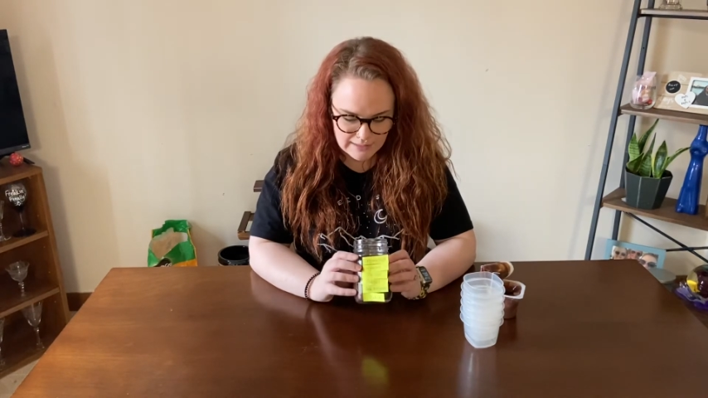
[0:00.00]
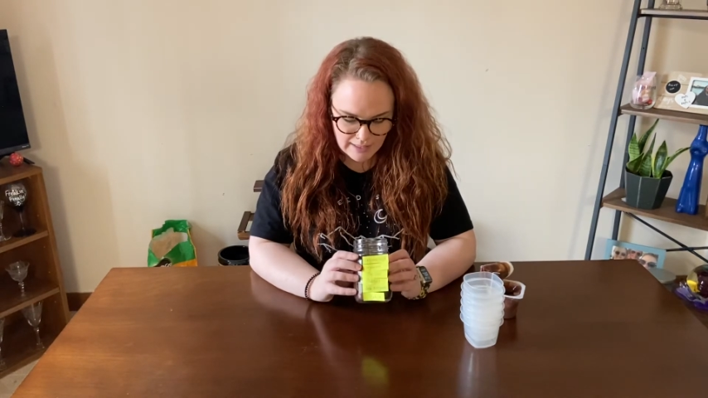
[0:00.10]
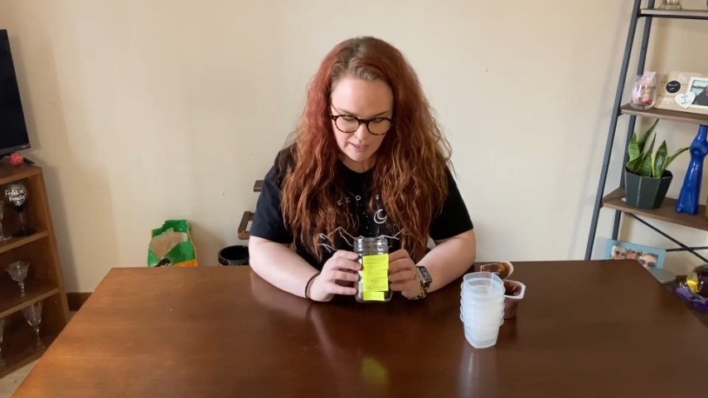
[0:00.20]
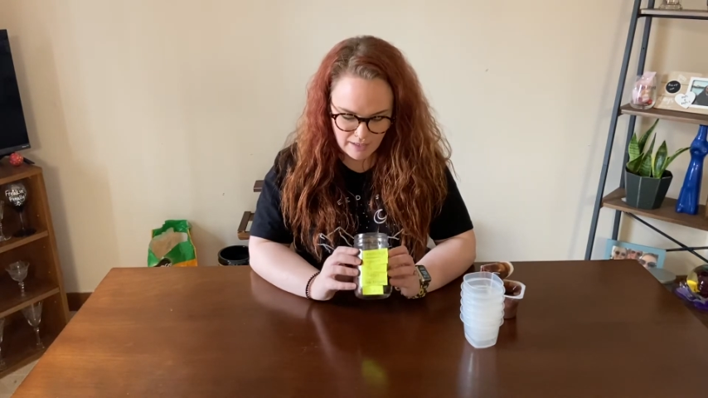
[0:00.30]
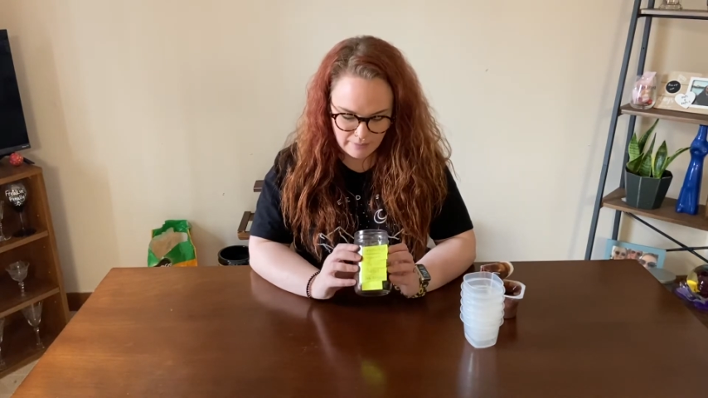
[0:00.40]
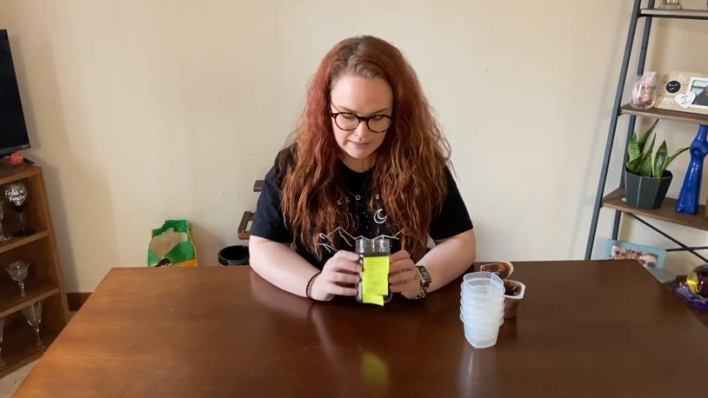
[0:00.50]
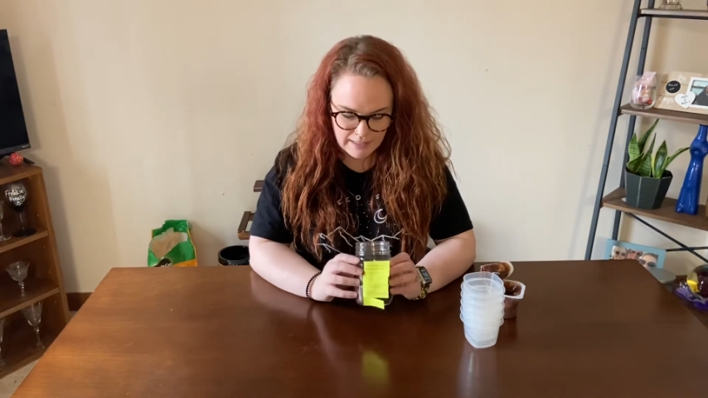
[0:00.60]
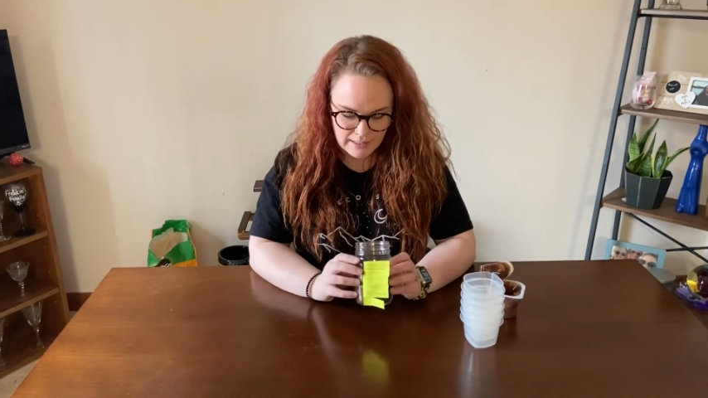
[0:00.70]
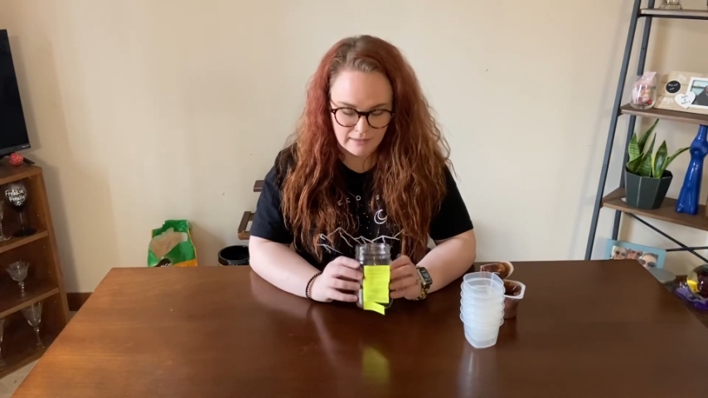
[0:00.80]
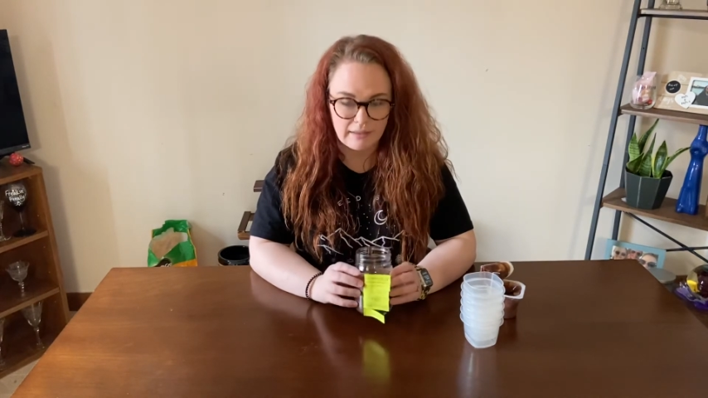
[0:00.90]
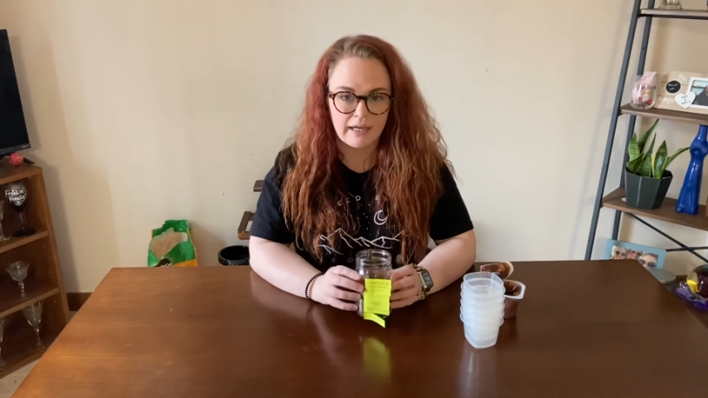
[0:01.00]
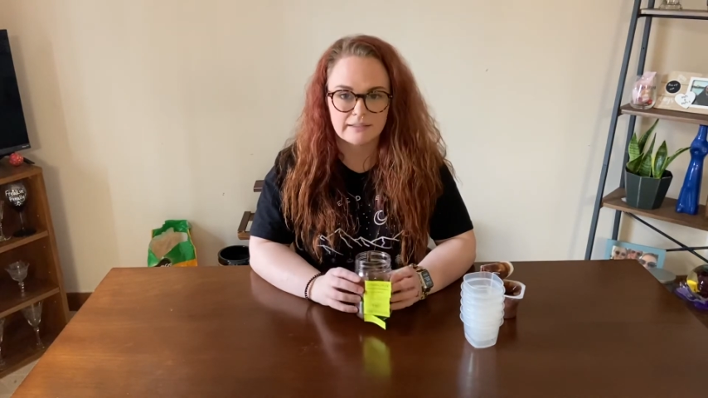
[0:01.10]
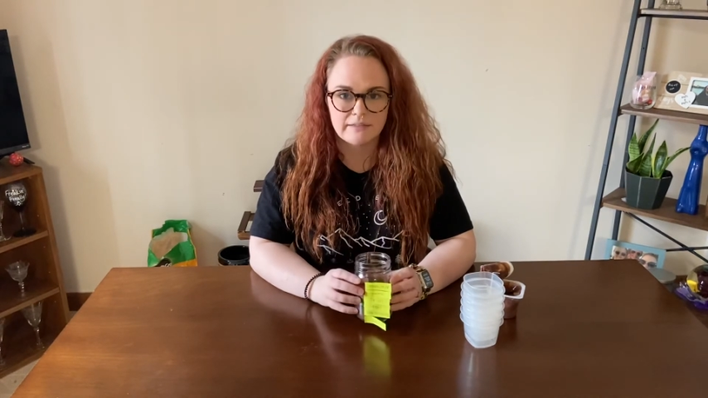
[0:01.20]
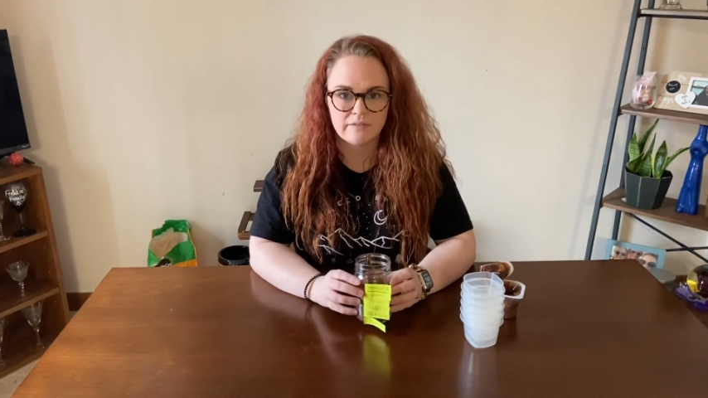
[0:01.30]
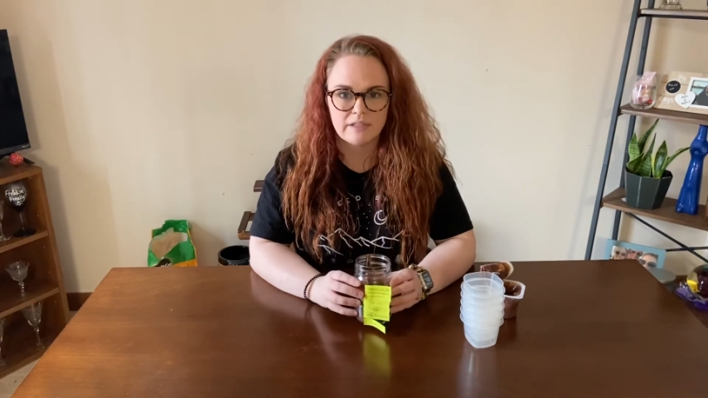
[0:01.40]
At the end of the
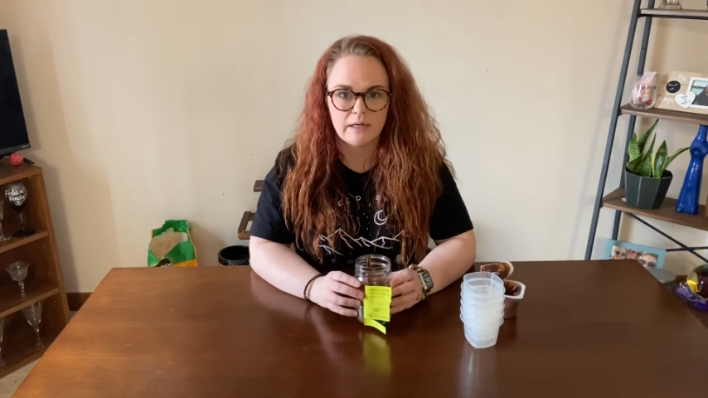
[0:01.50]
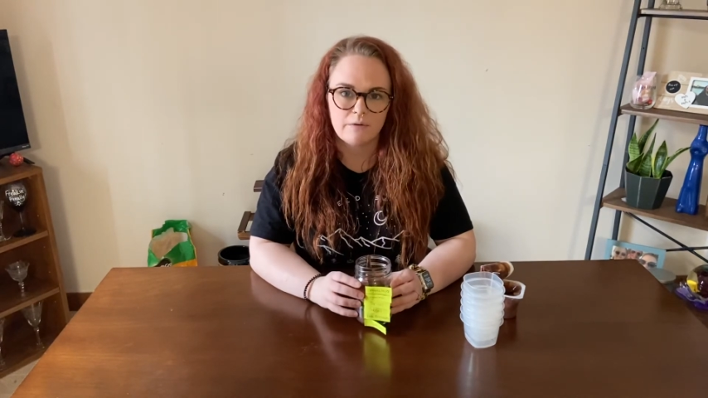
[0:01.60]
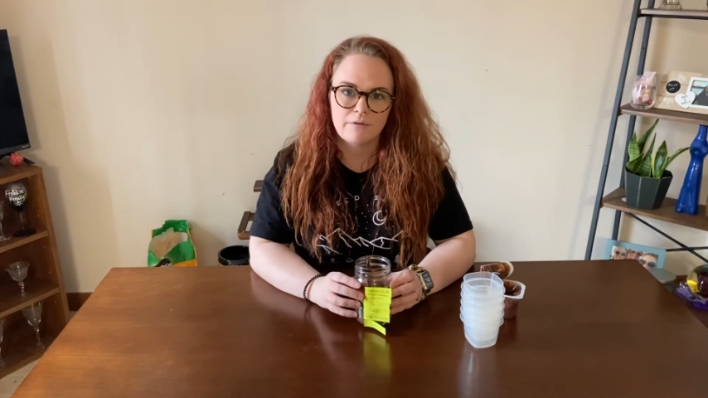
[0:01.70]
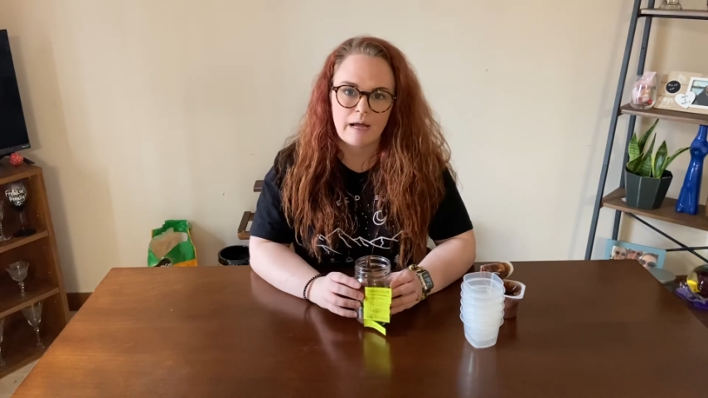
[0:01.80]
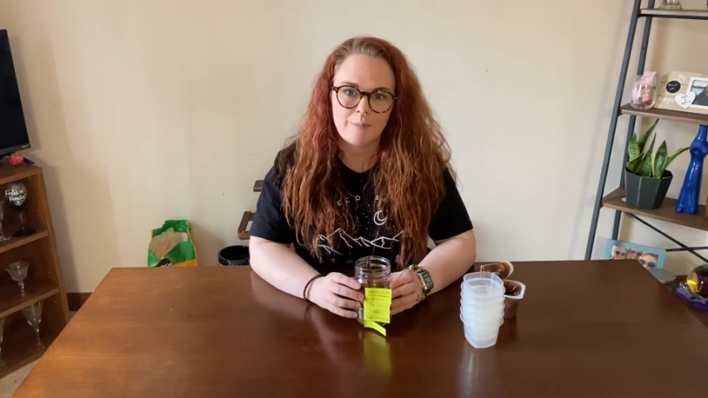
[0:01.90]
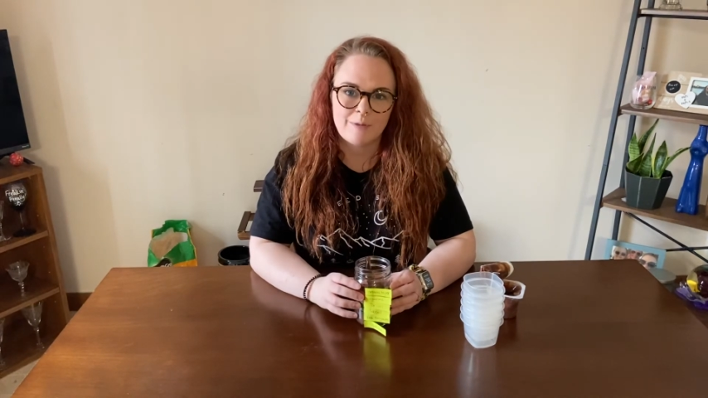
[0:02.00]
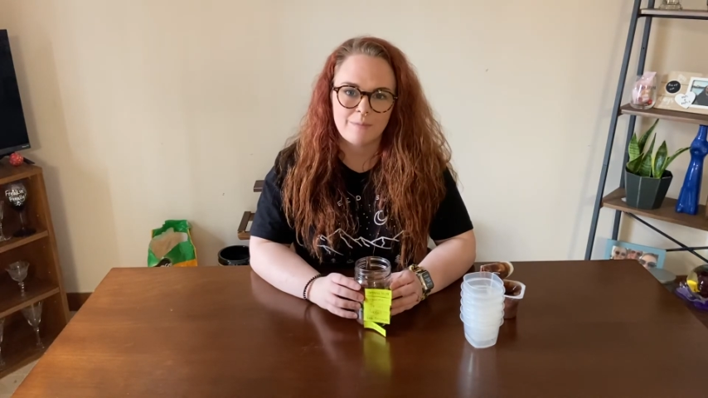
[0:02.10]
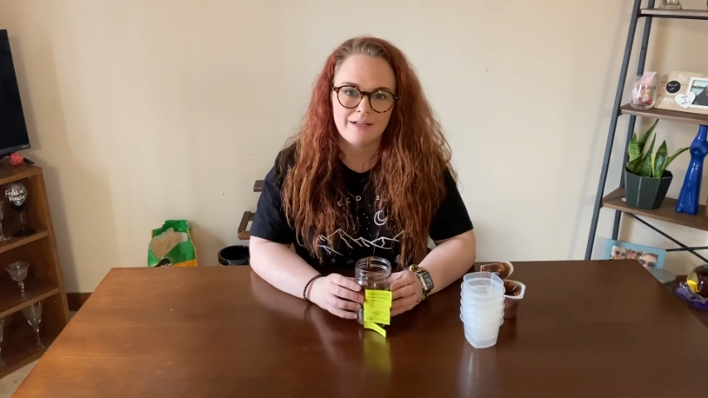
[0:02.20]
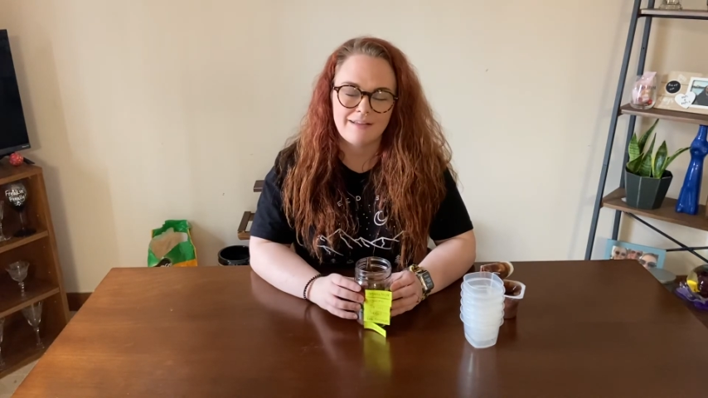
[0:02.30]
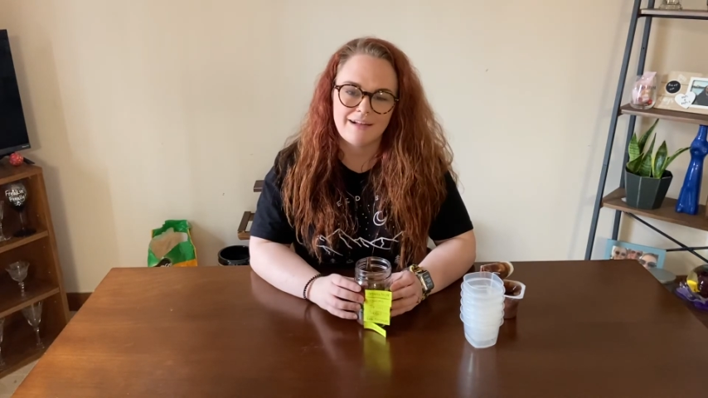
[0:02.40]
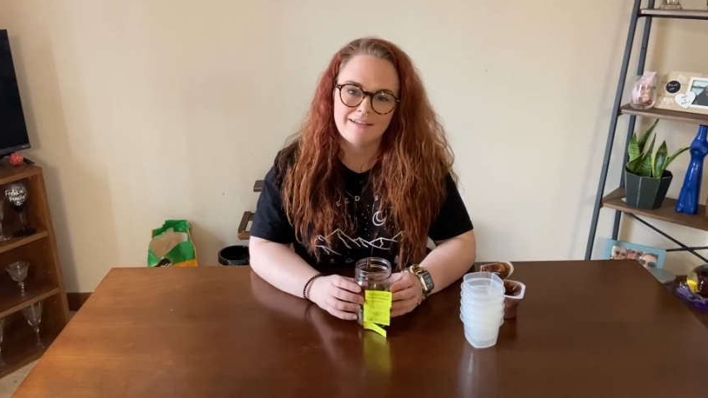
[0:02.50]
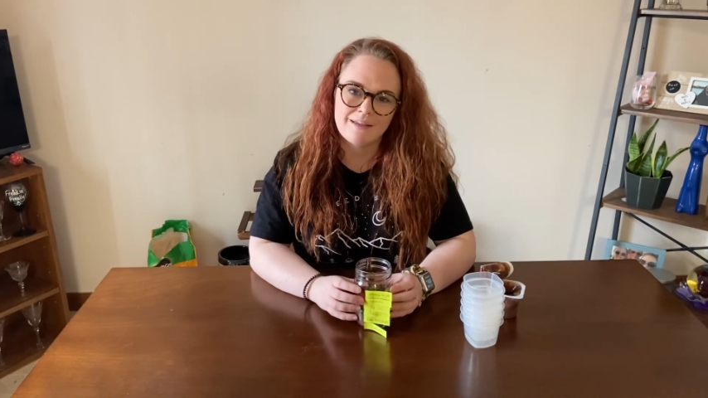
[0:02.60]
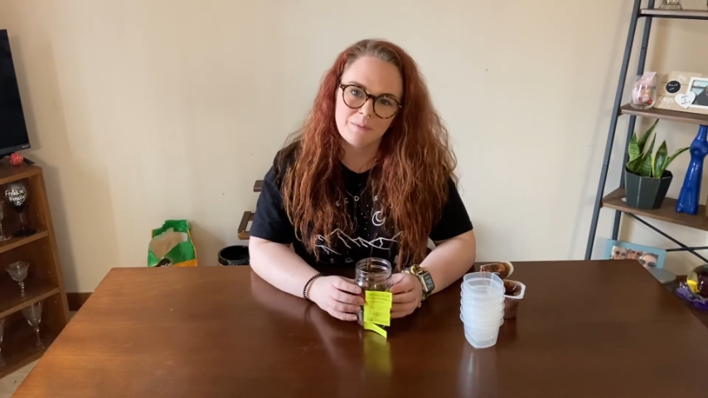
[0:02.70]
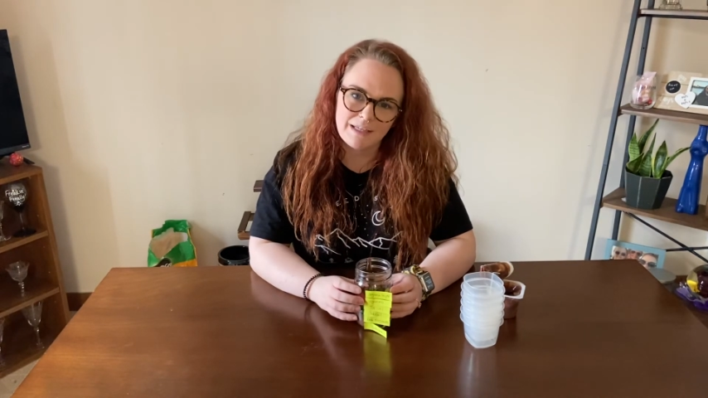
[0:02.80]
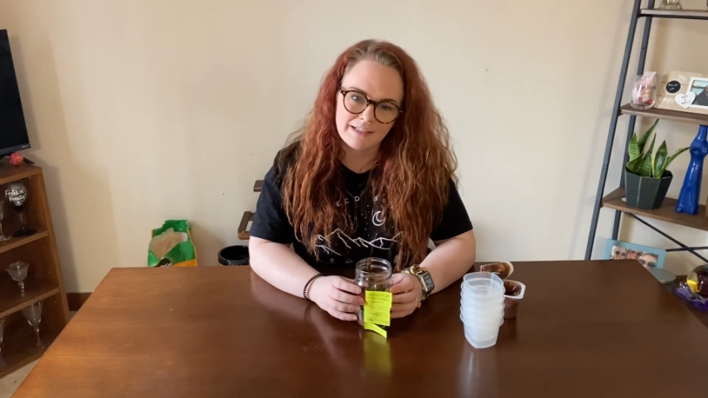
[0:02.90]
activity, I would wrap up by letting them
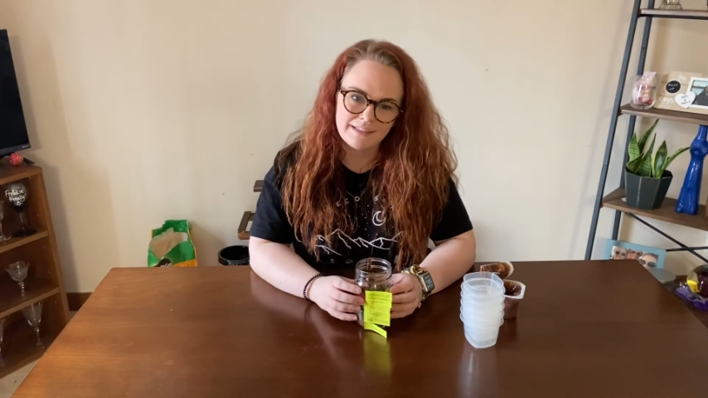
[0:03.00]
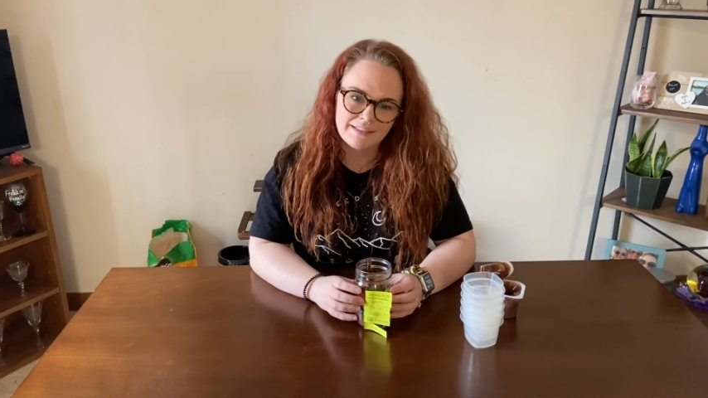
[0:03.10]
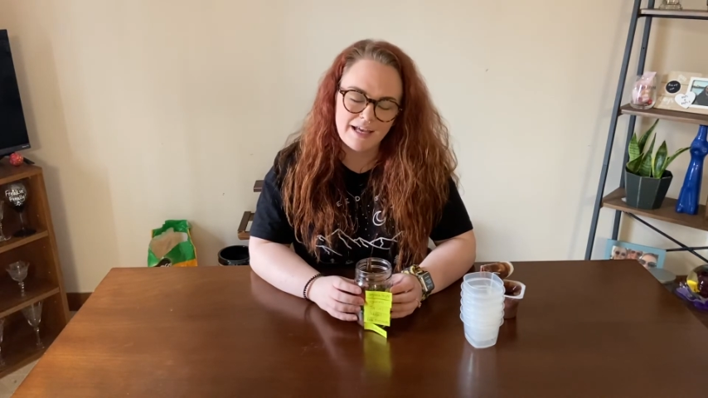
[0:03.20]
eat it.